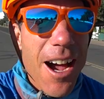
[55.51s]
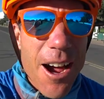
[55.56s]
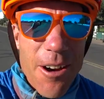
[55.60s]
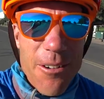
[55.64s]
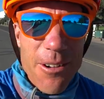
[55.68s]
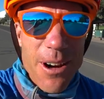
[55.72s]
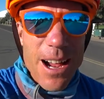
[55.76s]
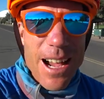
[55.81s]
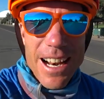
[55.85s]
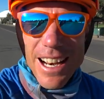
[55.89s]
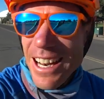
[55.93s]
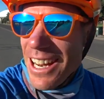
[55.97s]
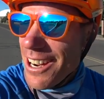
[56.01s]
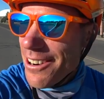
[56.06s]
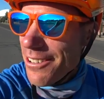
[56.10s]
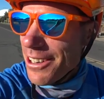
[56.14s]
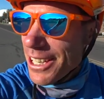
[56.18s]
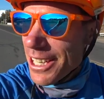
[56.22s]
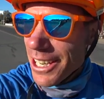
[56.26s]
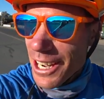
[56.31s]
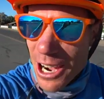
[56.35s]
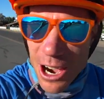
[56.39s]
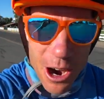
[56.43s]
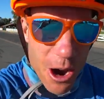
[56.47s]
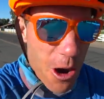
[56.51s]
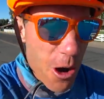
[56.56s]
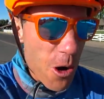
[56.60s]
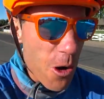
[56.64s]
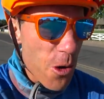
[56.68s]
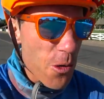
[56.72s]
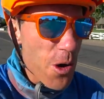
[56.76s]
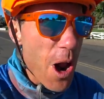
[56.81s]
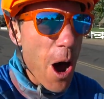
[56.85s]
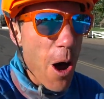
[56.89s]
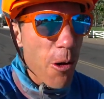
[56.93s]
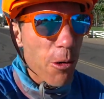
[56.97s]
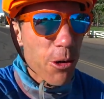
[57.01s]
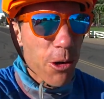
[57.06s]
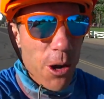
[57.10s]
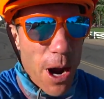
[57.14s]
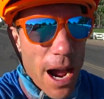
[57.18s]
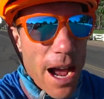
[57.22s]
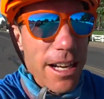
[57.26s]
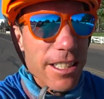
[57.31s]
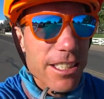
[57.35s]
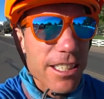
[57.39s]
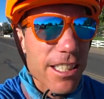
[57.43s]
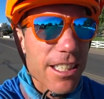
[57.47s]
All right, here we go. No
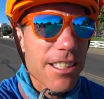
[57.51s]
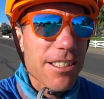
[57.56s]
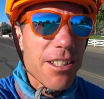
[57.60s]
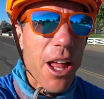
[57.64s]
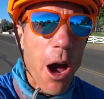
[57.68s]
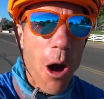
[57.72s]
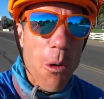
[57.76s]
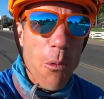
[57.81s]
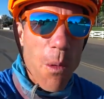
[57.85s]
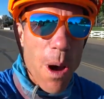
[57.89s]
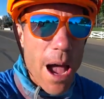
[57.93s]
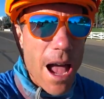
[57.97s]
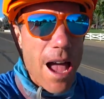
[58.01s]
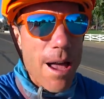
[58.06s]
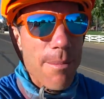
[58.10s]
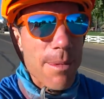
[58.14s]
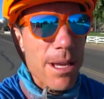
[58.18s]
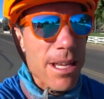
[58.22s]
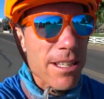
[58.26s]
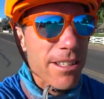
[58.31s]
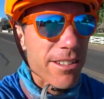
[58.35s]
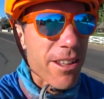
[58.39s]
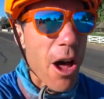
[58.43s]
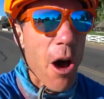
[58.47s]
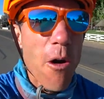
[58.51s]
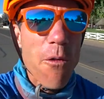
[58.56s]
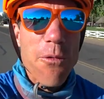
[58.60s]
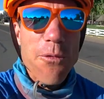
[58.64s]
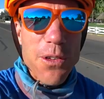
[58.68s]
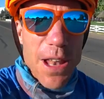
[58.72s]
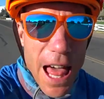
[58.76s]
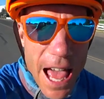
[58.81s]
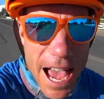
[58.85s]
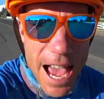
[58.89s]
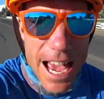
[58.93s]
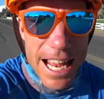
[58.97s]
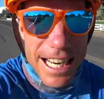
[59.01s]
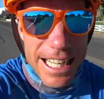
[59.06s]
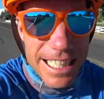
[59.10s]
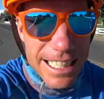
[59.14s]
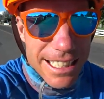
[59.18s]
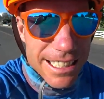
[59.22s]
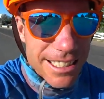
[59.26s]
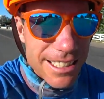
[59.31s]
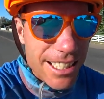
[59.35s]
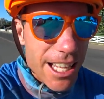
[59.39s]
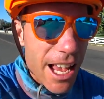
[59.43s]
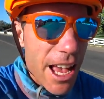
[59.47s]
crashies, no whammies, no
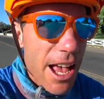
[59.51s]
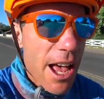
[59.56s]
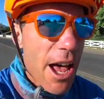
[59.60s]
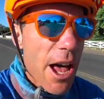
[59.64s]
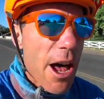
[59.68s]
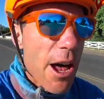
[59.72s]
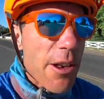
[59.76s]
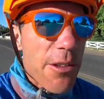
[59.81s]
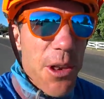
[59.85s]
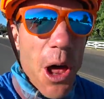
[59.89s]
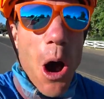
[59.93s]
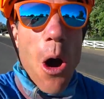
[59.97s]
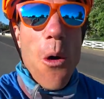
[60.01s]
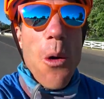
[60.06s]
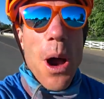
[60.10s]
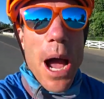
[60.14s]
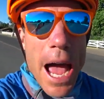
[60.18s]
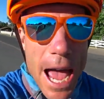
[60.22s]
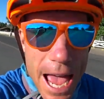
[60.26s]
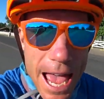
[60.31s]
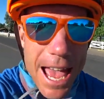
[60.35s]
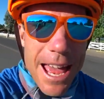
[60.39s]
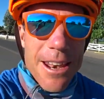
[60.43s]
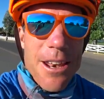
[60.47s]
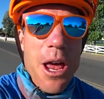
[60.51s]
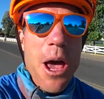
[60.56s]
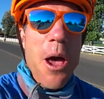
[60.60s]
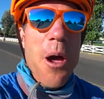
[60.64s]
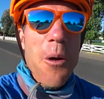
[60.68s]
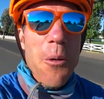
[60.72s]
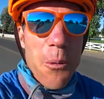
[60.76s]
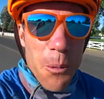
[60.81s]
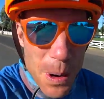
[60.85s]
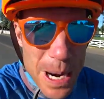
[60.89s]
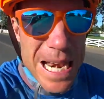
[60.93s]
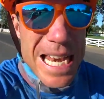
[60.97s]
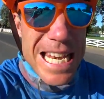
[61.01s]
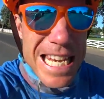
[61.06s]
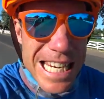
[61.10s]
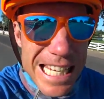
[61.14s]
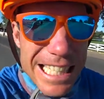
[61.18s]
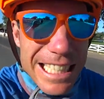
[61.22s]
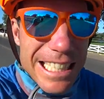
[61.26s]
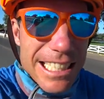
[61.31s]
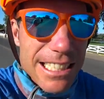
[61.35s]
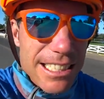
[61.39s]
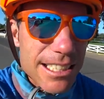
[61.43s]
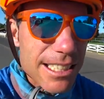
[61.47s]
flatties, no
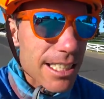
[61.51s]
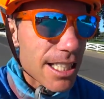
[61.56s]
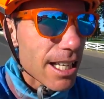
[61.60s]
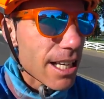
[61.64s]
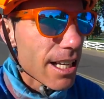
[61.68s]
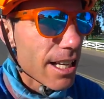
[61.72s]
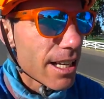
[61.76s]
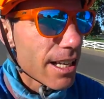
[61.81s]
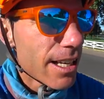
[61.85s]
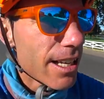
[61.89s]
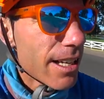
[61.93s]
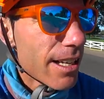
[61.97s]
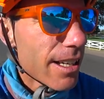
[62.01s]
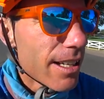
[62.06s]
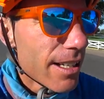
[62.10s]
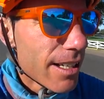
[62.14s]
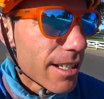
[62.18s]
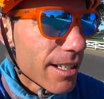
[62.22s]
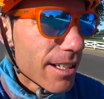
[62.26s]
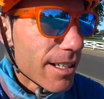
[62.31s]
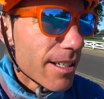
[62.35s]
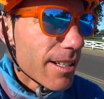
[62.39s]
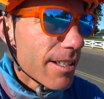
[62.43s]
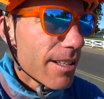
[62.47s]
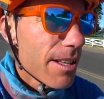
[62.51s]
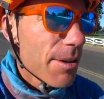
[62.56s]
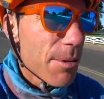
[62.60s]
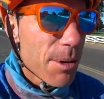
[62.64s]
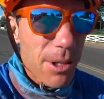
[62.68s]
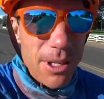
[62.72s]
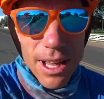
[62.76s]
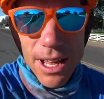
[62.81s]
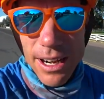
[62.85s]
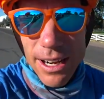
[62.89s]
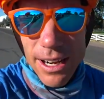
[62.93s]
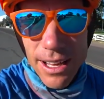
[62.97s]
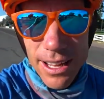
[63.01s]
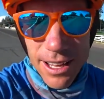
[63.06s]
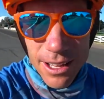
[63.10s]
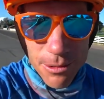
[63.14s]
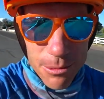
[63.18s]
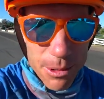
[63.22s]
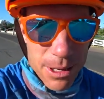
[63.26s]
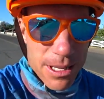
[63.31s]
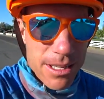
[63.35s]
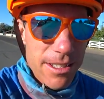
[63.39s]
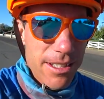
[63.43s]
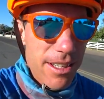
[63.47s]
headwindies. There were a lot of
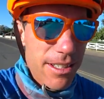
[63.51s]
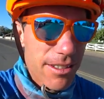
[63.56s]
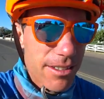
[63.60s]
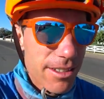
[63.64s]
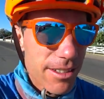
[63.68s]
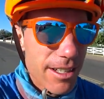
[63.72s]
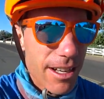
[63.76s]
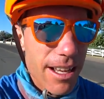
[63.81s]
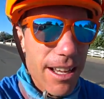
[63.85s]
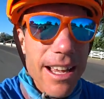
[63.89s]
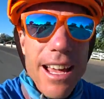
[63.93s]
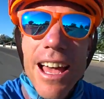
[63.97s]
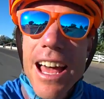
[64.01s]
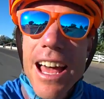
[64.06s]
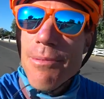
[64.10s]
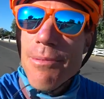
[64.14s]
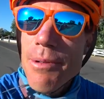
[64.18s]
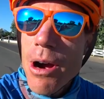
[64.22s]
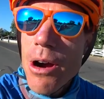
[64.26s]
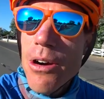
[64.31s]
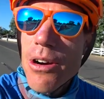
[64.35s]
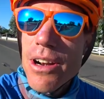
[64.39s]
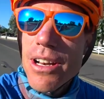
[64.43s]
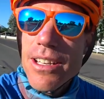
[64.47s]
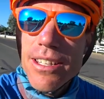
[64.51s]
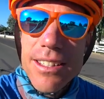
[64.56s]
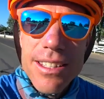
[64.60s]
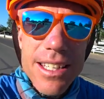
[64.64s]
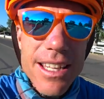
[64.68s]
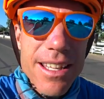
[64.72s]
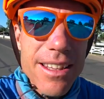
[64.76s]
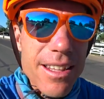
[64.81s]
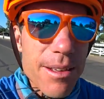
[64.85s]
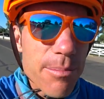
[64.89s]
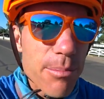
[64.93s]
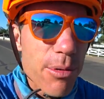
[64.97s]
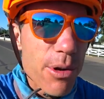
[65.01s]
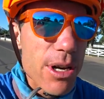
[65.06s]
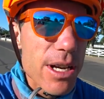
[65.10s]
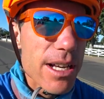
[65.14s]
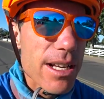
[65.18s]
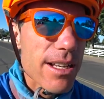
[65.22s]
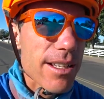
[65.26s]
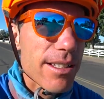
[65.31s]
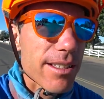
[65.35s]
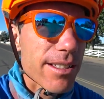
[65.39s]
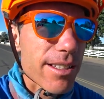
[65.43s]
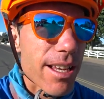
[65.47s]
headwinds yesterday, I'm already seeing the
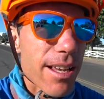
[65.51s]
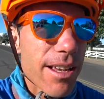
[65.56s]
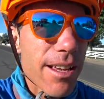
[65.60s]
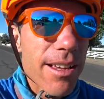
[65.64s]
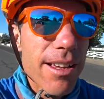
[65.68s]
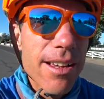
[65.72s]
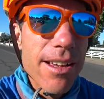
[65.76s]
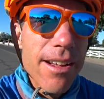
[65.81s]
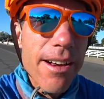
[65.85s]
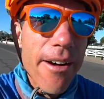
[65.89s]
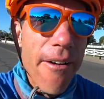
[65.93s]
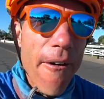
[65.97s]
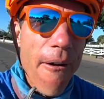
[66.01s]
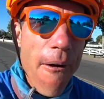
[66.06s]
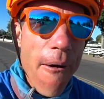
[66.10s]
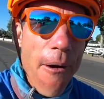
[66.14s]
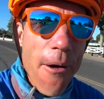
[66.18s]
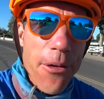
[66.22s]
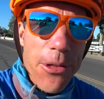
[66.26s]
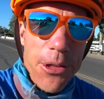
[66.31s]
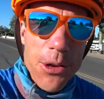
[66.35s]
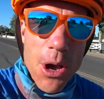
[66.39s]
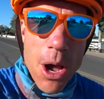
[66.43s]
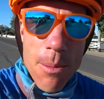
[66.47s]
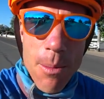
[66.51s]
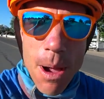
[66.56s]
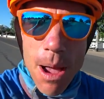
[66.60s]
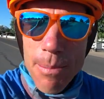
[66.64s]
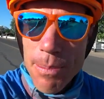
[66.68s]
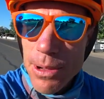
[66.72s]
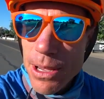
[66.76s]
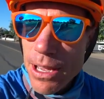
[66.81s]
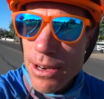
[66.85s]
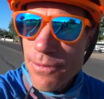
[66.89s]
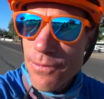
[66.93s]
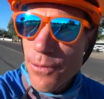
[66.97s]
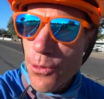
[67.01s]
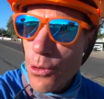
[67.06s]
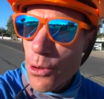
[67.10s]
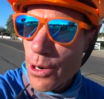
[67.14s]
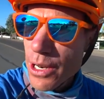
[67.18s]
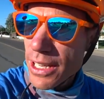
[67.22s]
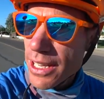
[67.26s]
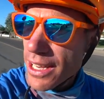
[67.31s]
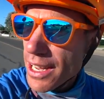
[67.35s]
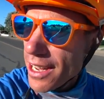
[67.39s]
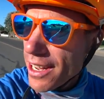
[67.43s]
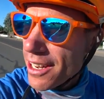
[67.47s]
breeze. So I might be in for it
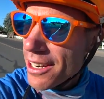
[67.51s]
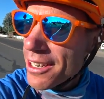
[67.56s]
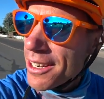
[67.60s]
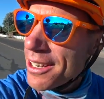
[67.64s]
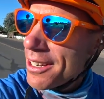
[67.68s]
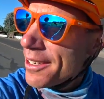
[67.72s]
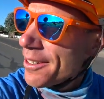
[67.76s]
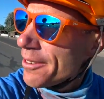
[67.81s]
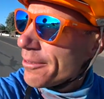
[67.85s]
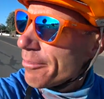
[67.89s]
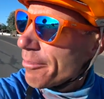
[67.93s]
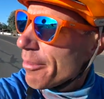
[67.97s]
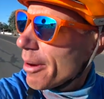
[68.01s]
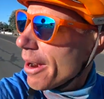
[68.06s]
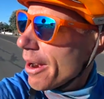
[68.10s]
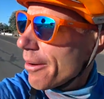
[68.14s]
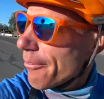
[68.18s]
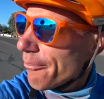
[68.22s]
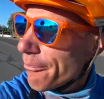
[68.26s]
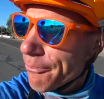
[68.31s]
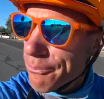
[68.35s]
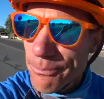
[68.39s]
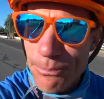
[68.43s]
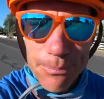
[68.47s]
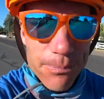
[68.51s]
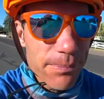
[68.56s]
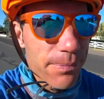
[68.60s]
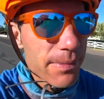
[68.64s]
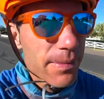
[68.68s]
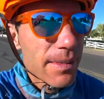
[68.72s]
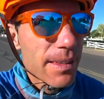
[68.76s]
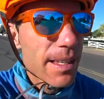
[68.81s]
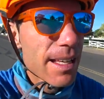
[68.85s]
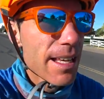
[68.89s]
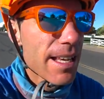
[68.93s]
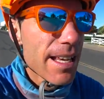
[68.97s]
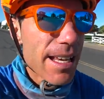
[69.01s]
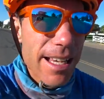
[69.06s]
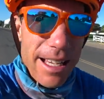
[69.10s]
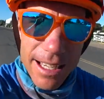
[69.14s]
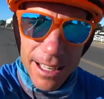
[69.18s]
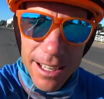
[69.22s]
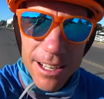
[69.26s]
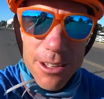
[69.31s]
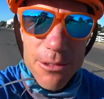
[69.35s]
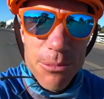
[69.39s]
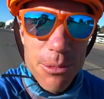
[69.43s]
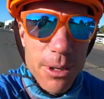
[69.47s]
again, but
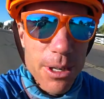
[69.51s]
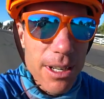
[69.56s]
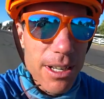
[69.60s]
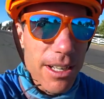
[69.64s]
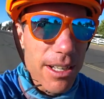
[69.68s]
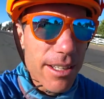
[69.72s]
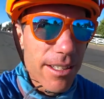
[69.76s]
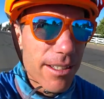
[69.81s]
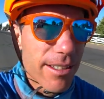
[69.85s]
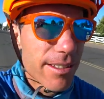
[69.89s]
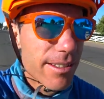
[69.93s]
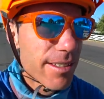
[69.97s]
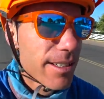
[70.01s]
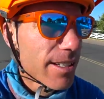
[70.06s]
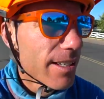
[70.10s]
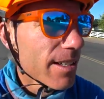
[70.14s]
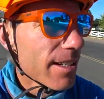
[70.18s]
it is what it is.